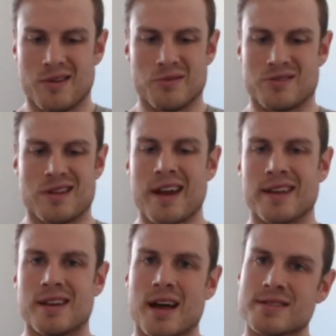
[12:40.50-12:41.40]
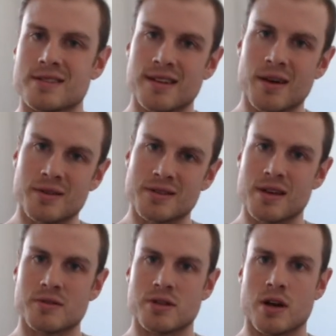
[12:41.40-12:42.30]
done and dusted. There
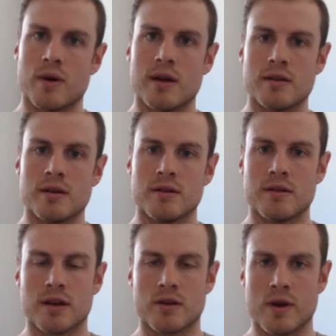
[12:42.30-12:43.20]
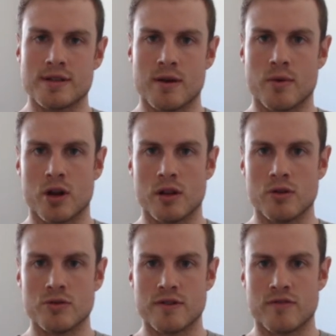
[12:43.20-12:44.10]
was no way that Queensland were going to
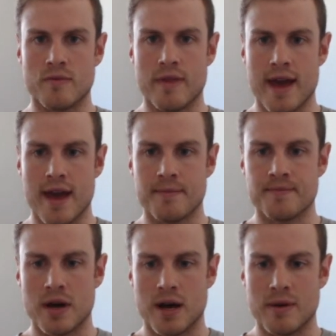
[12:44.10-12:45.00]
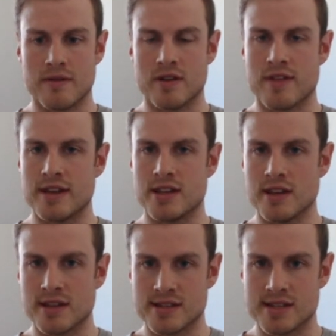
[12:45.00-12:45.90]
lose it from there, even if they did
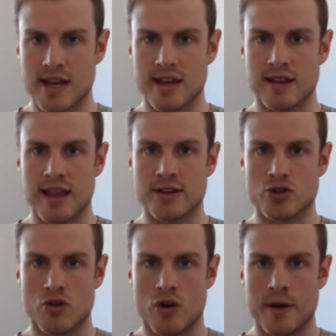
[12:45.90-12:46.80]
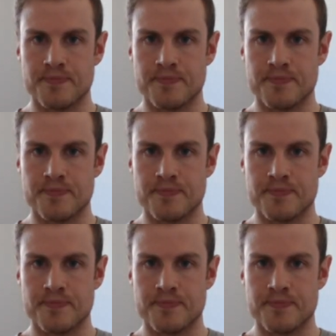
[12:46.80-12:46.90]
concede a late try.